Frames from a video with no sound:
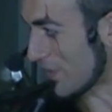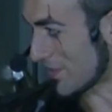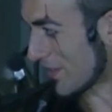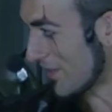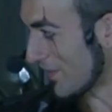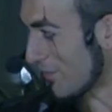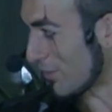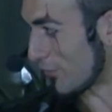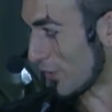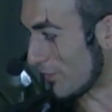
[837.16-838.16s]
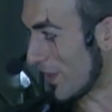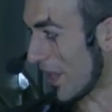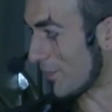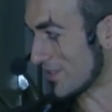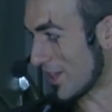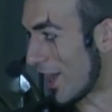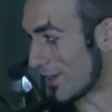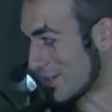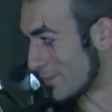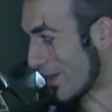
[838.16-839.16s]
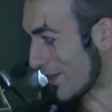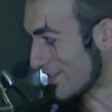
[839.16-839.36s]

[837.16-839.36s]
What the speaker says: it. But for the makeup is the hardest part,